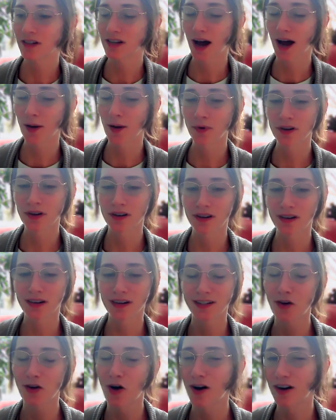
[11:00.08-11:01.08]
to come here
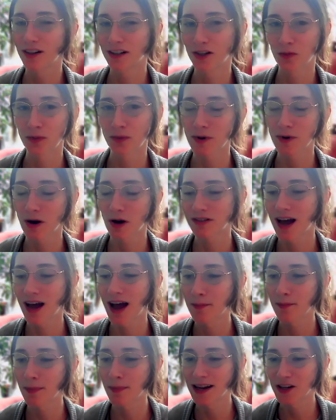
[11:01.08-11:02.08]
and talk a little bit about
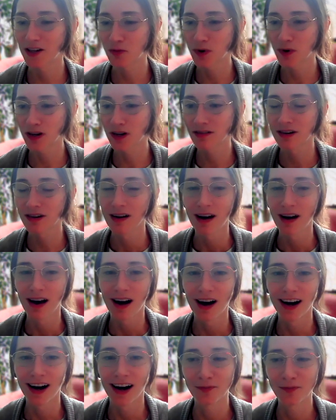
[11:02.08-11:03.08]
time management.
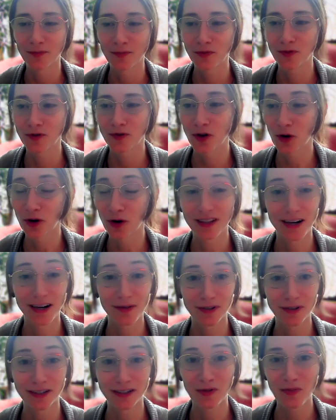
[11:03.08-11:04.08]
I'm sorry that
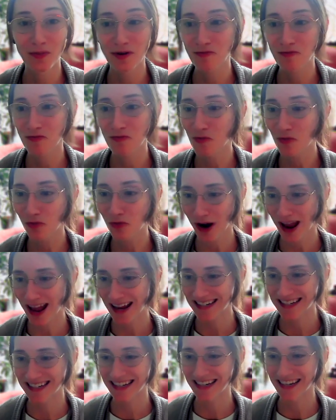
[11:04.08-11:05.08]
I'm a little bit
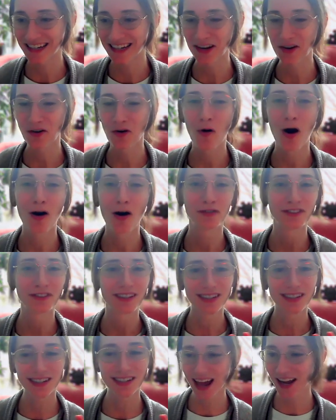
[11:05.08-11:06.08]
ranty and I go off on
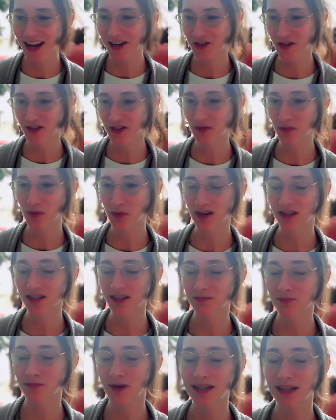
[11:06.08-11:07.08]
these tangents because
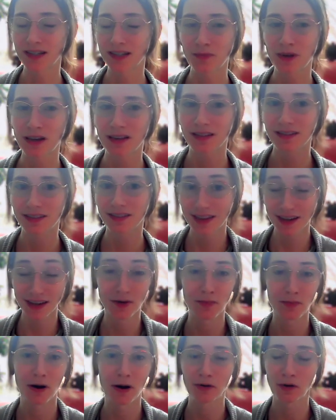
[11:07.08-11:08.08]
it makes me think
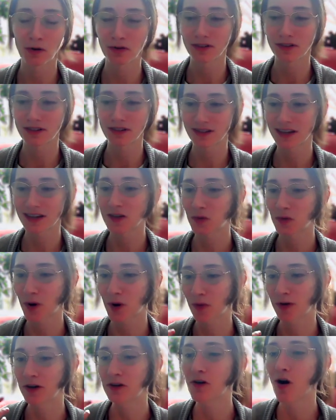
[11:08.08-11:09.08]
about all these things,
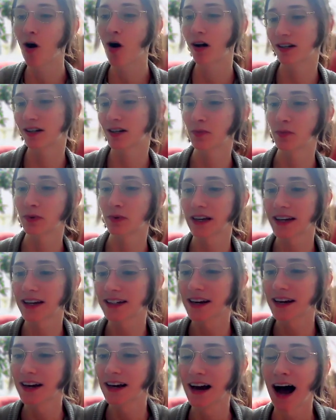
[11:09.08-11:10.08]
right? When you
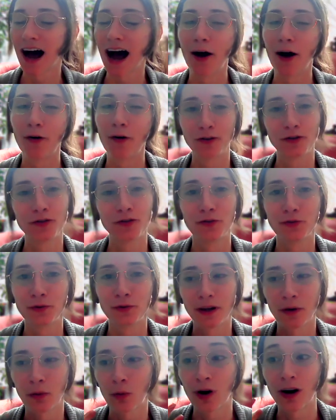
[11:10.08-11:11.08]
contemplate how you're
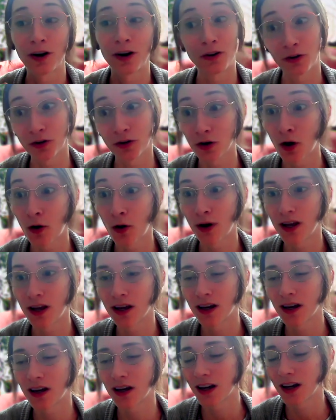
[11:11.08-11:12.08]
doing and where you're
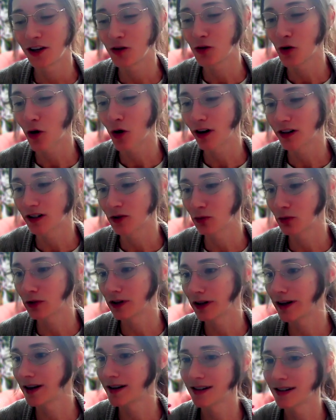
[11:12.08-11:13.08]
going, you
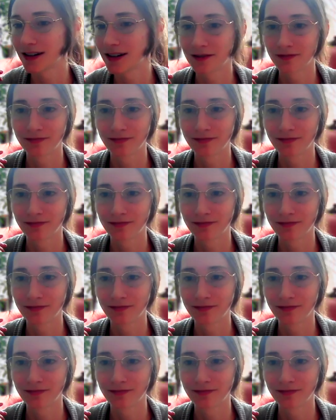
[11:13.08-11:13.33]
contemplate